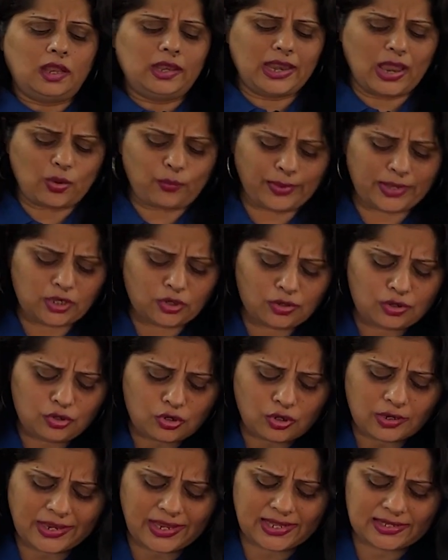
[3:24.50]
Now when you
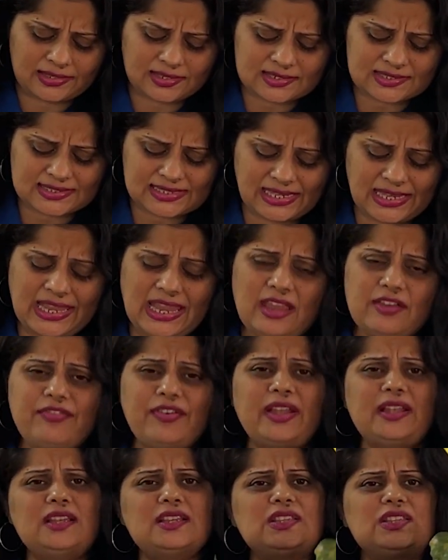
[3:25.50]
look at this leaf
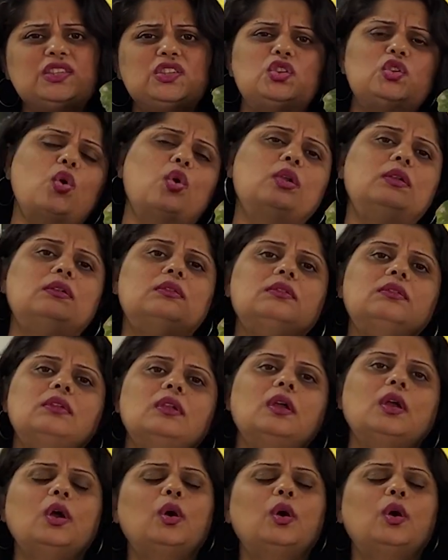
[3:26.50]
and this stone,